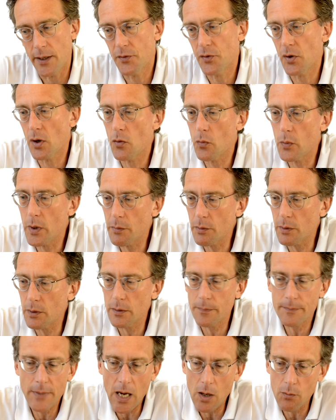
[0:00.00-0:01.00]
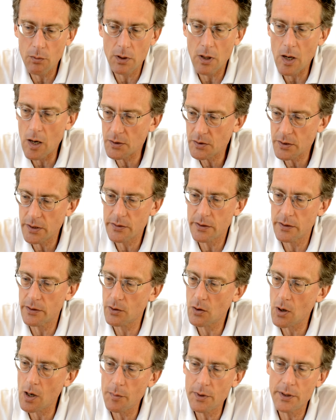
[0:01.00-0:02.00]
So I will ask this in the
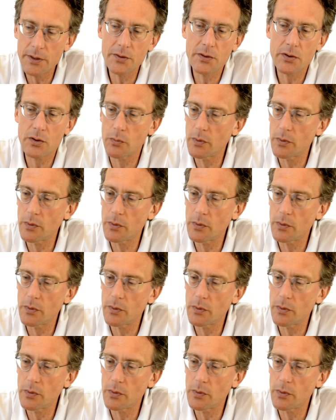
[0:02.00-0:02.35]
comments.